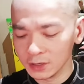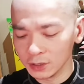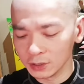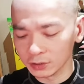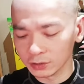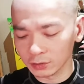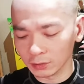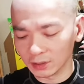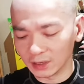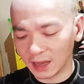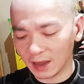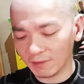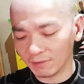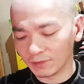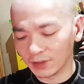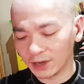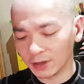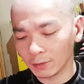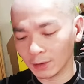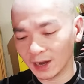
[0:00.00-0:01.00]
So that
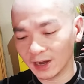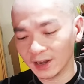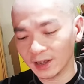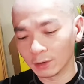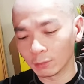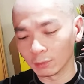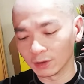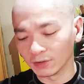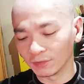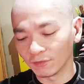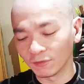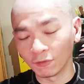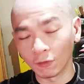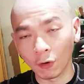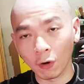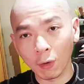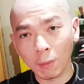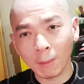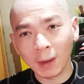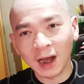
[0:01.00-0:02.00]
video I did was
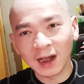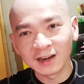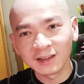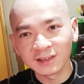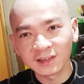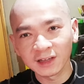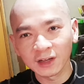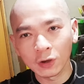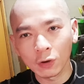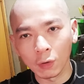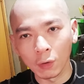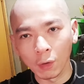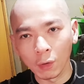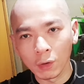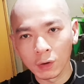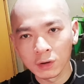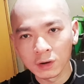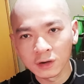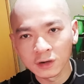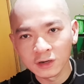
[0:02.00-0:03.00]
4 months ago,
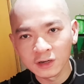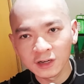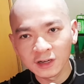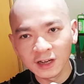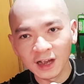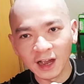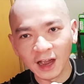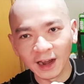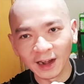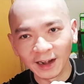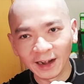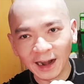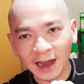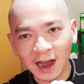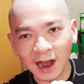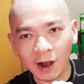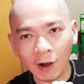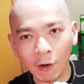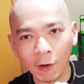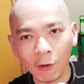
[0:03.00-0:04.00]
and
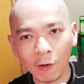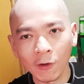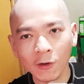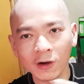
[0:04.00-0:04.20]
now